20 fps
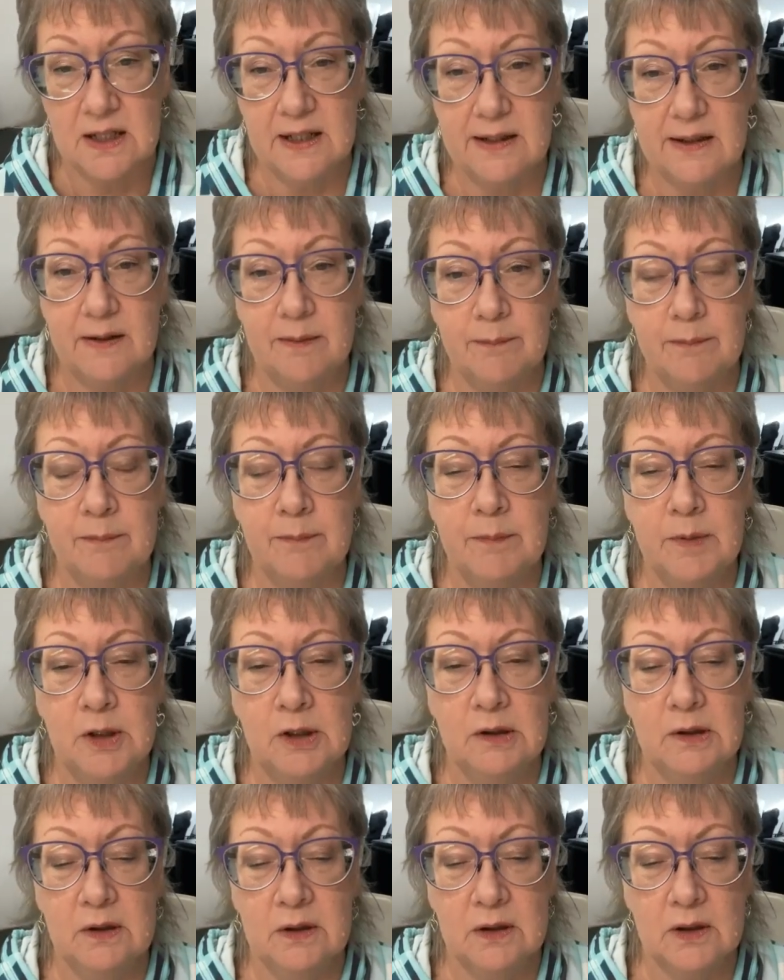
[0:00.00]

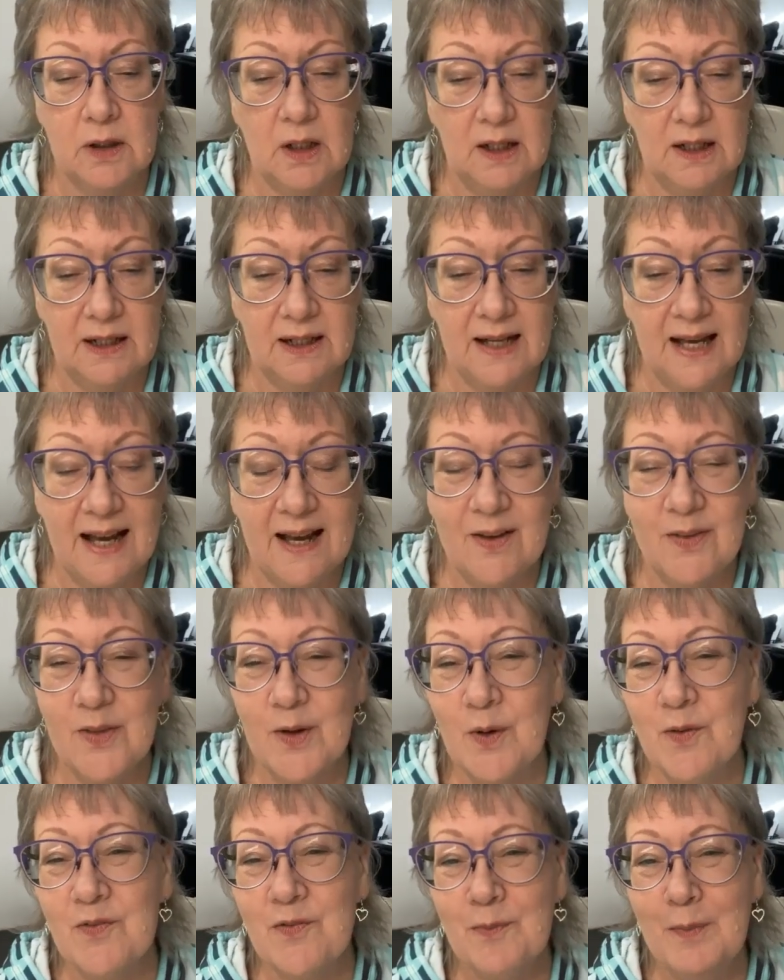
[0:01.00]

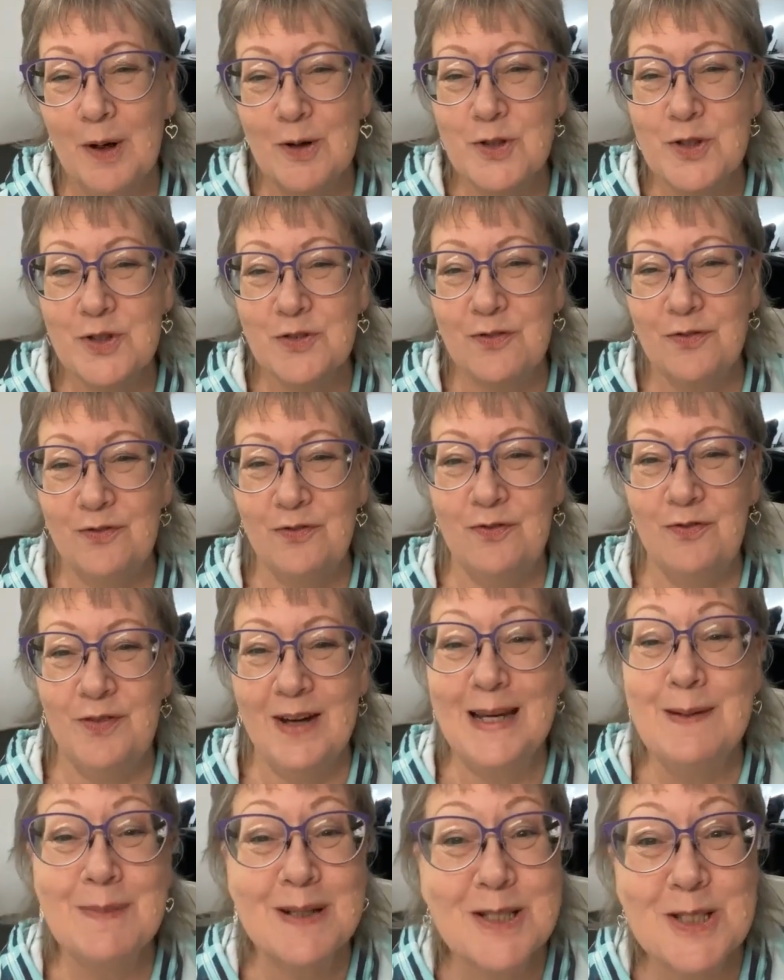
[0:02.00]
The most
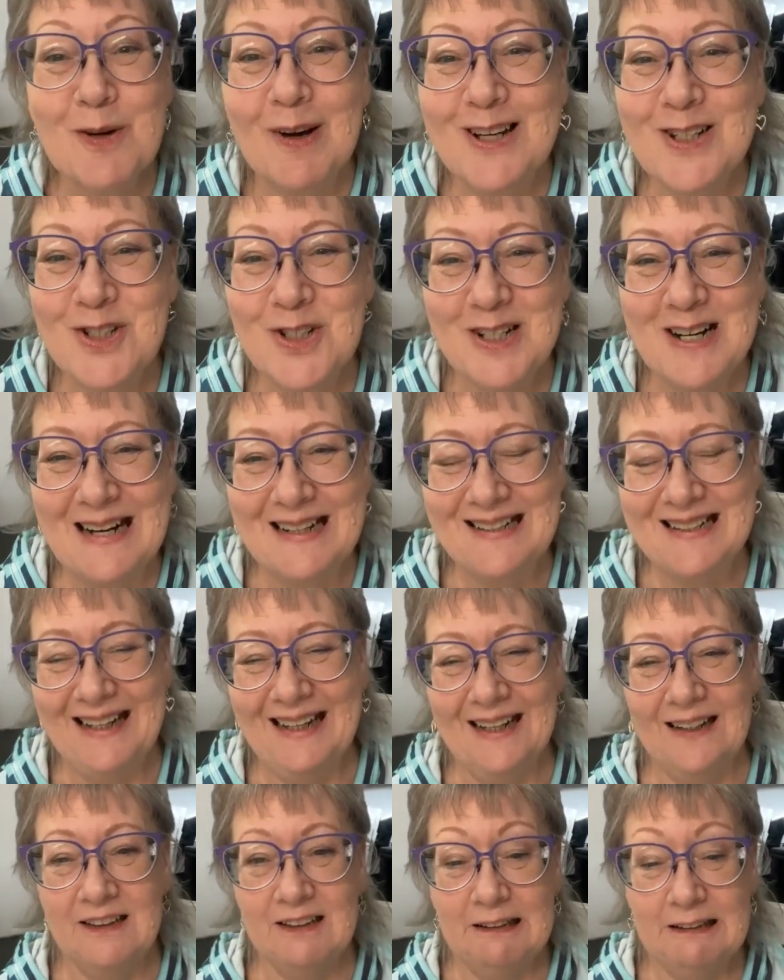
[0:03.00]
famous question I
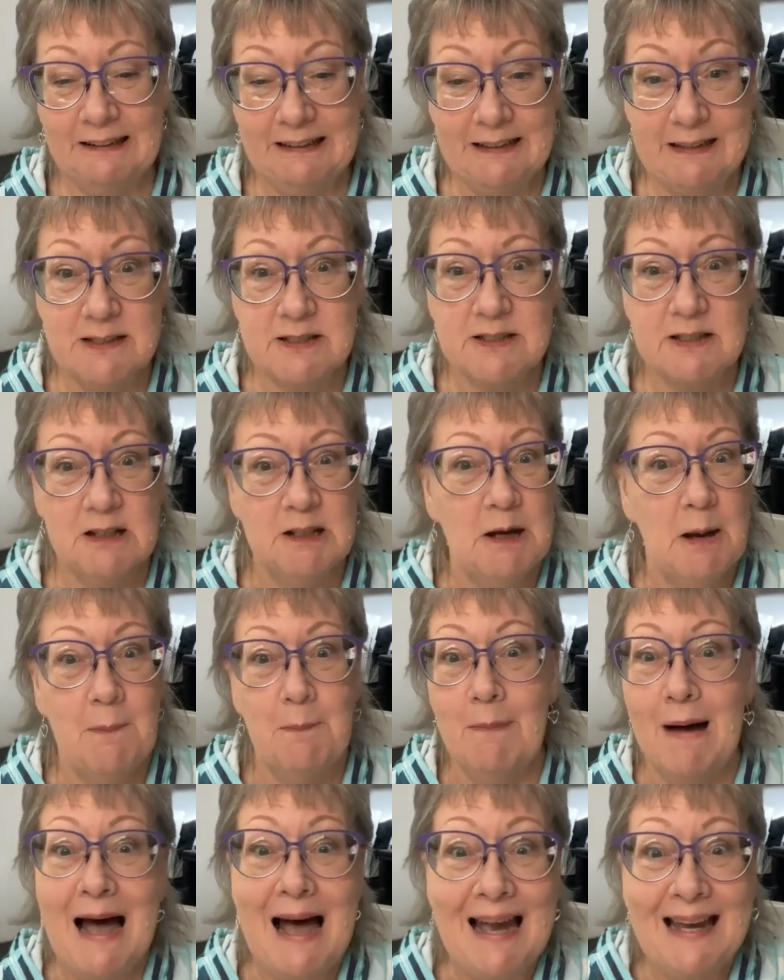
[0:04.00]
get is,
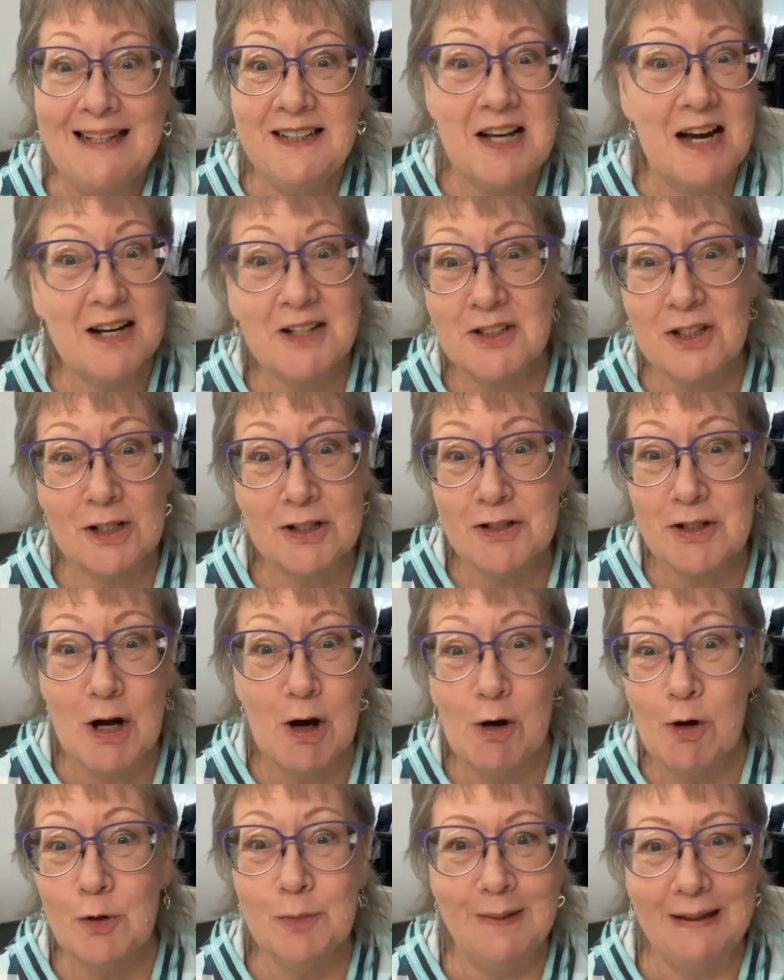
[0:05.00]
my doctor
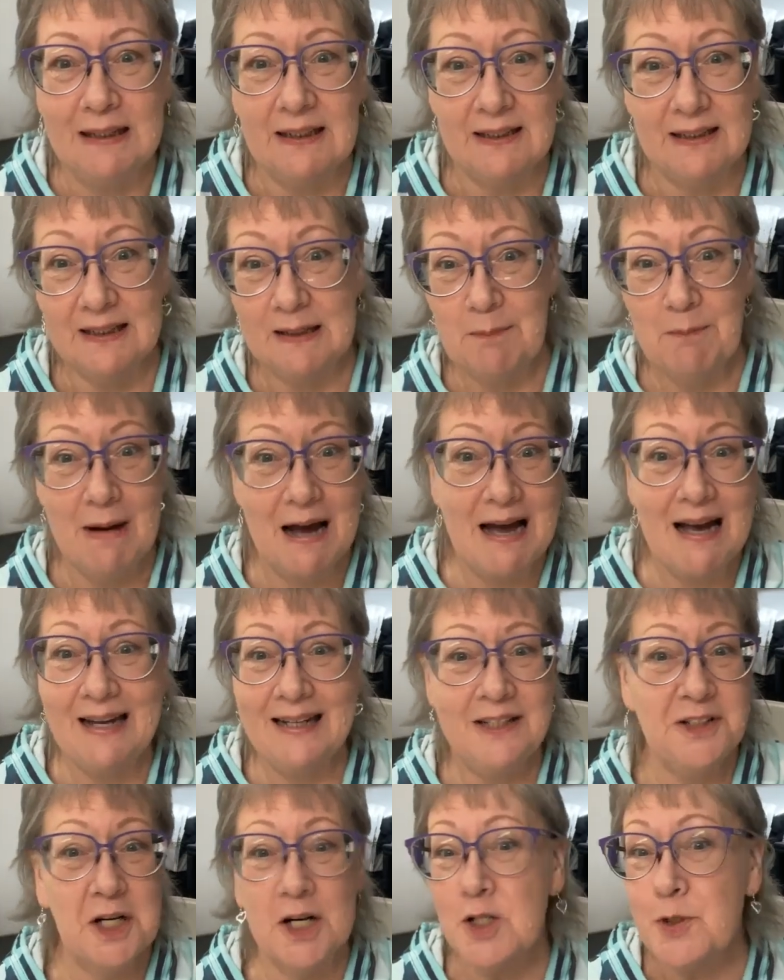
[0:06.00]
told me,
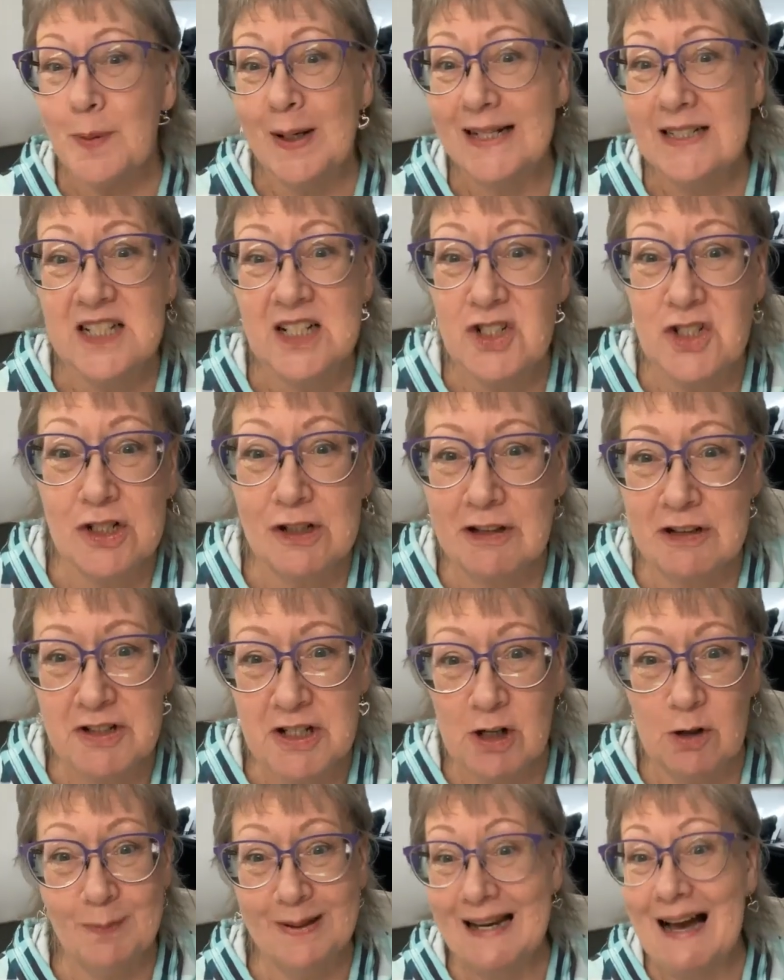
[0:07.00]
my nurse practitioner
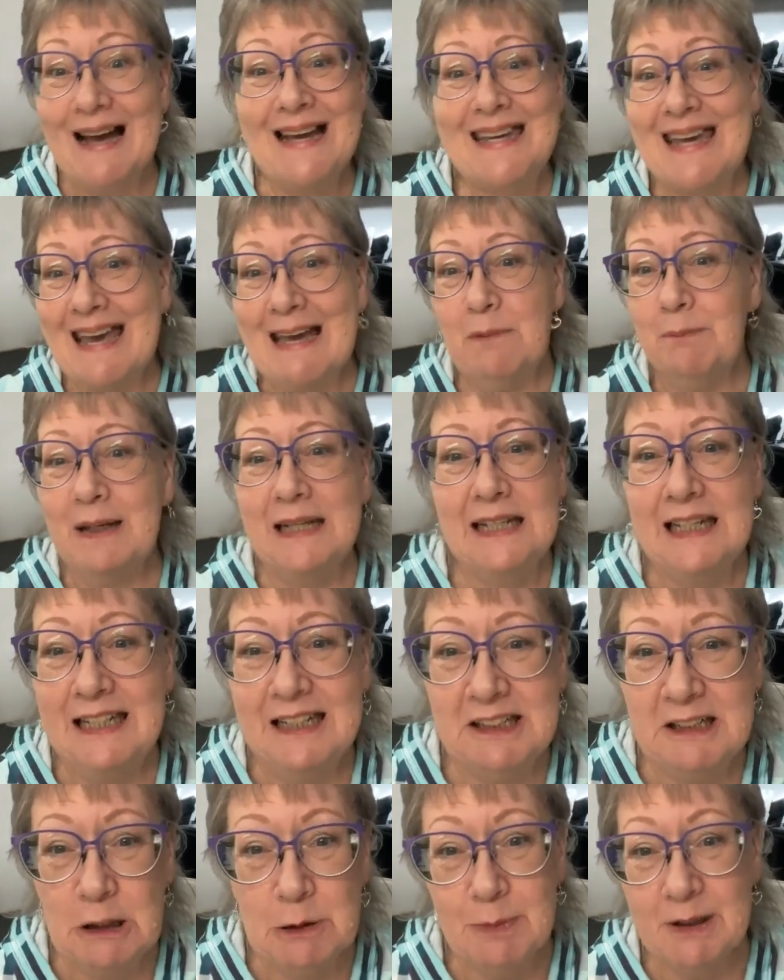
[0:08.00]
told me I can't be
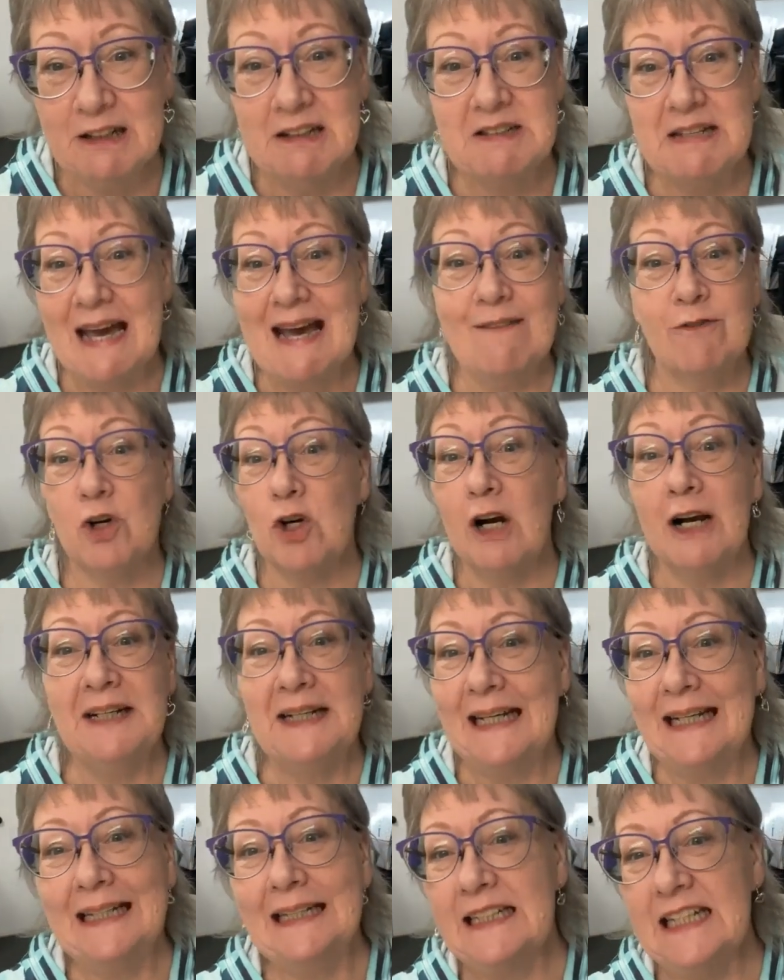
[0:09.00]
keto because I have
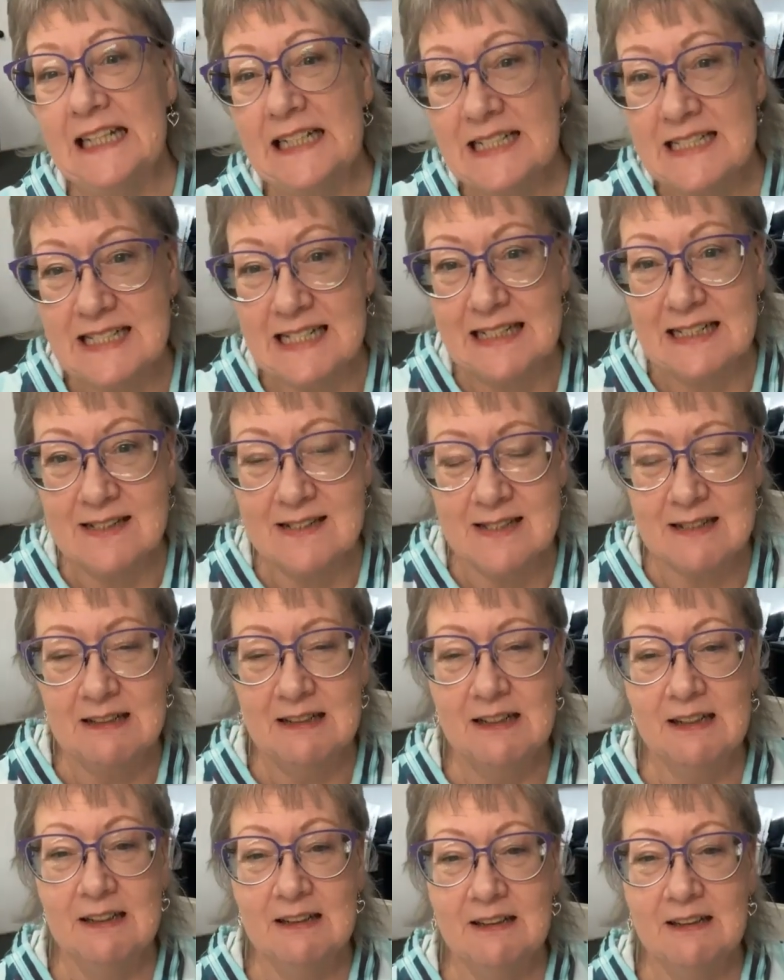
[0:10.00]
chronic kidney disease.